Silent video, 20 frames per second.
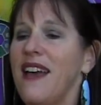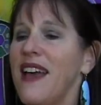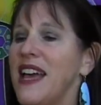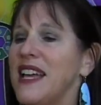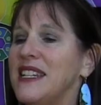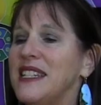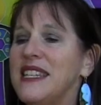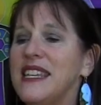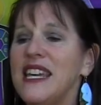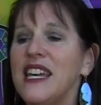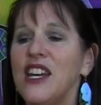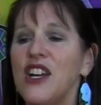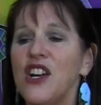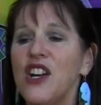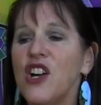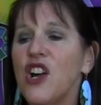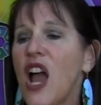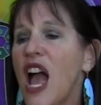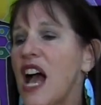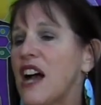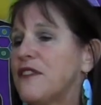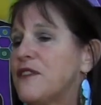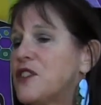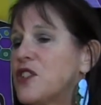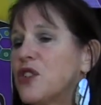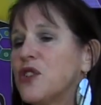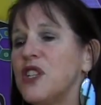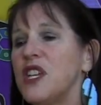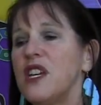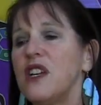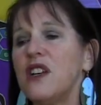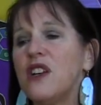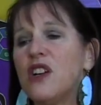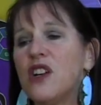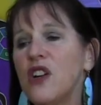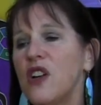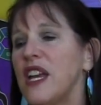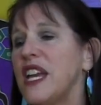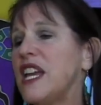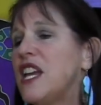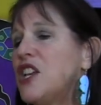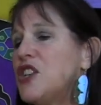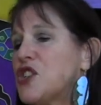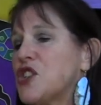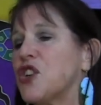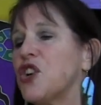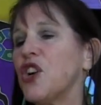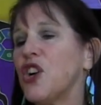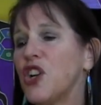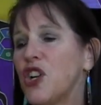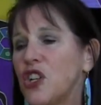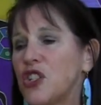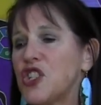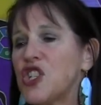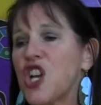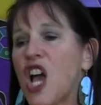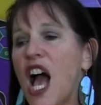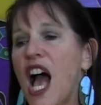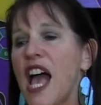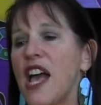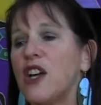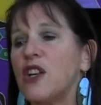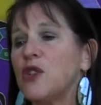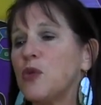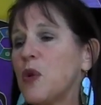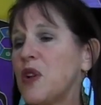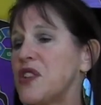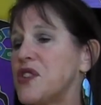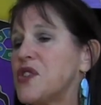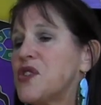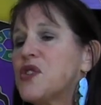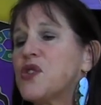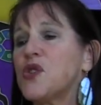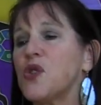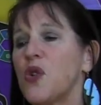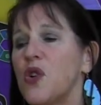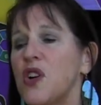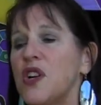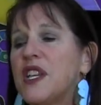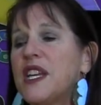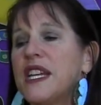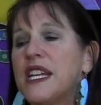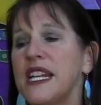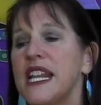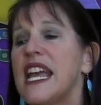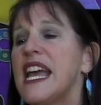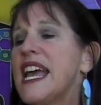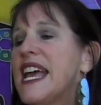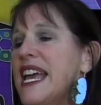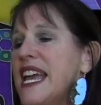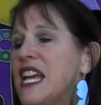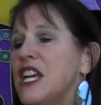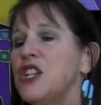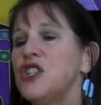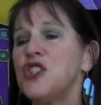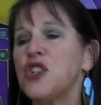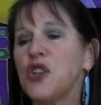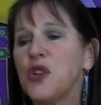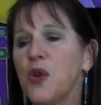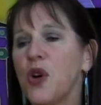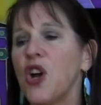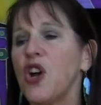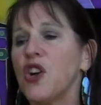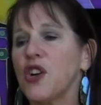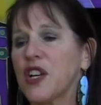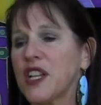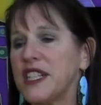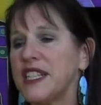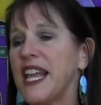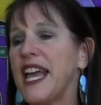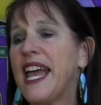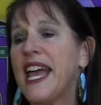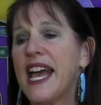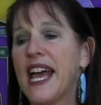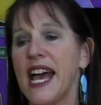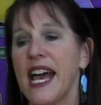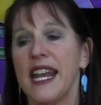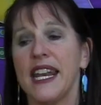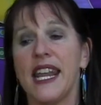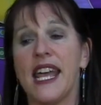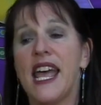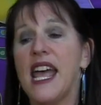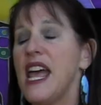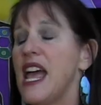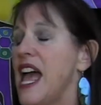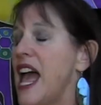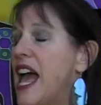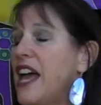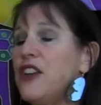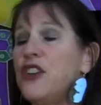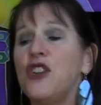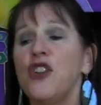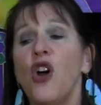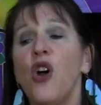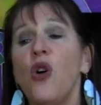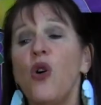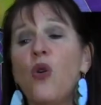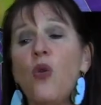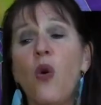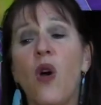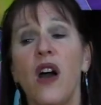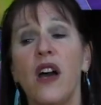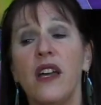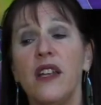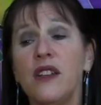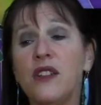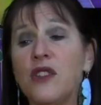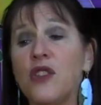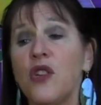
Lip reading: And year after year, each girl child was sorted into her clan, and no one